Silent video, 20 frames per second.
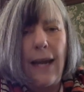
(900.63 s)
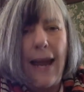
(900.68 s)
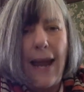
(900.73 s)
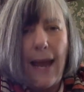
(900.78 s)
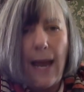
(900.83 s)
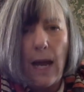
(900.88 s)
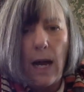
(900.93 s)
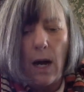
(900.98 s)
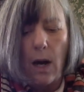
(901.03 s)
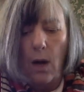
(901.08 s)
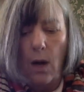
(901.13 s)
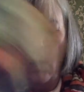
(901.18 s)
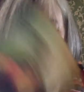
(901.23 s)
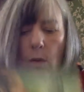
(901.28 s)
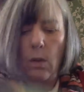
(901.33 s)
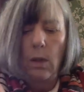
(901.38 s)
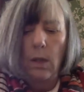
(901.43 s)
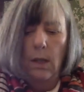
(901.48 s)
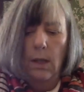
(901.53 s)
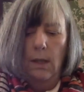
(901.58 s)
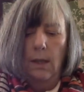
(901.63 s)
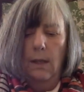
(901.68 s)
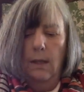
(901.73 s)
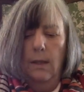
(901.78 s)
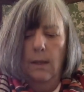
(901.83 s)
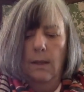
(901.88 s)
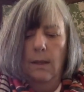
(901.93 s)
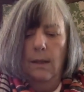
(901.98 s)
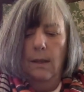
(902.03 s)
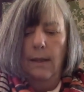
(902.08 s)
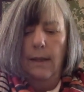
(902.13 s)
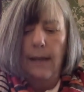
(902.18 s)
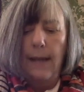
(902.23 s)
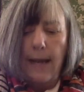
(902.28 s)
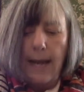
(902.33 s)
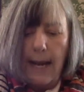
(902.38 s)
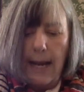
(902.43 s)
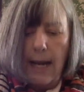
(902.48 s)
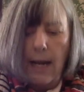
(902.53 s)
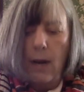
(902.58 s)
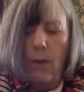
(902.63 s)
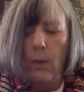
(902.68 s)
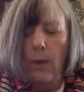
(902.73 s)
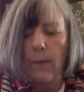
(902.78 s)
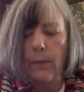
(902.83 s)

now now we're